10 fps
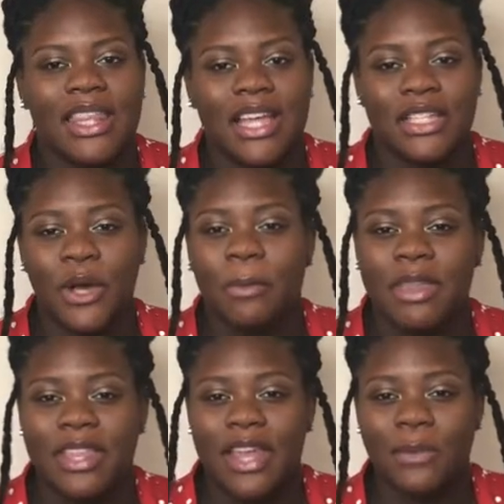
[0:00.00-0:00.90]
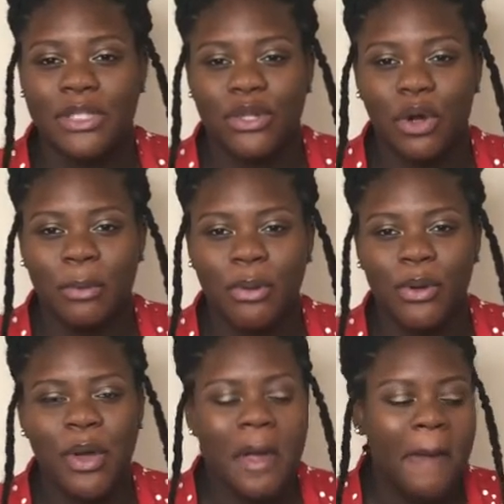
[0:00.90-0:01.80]
they told me that that was
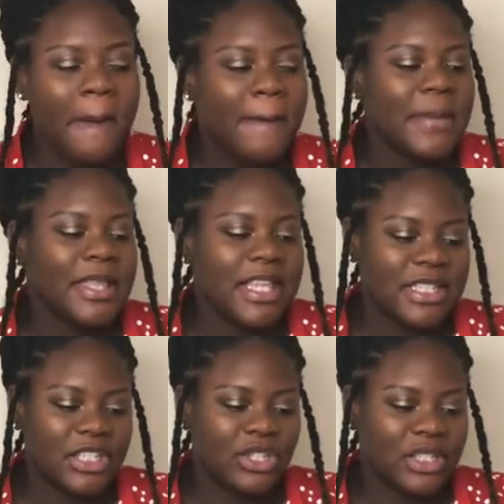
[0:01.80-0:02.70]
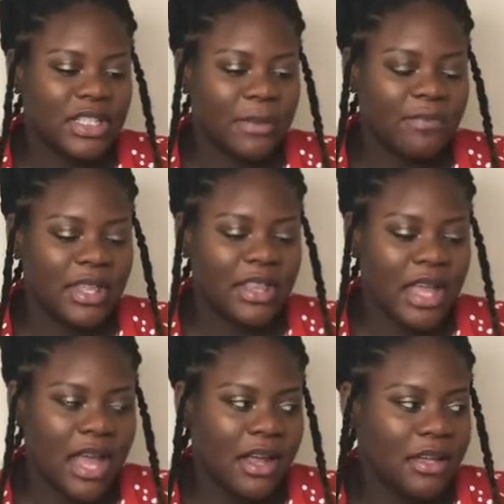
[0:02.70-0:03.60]
normal, but this is just something
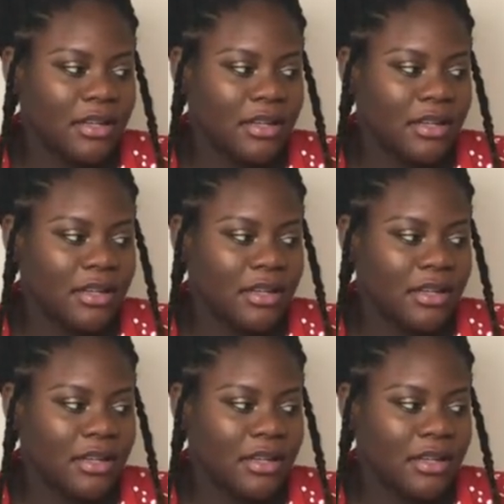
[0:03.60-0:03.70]
that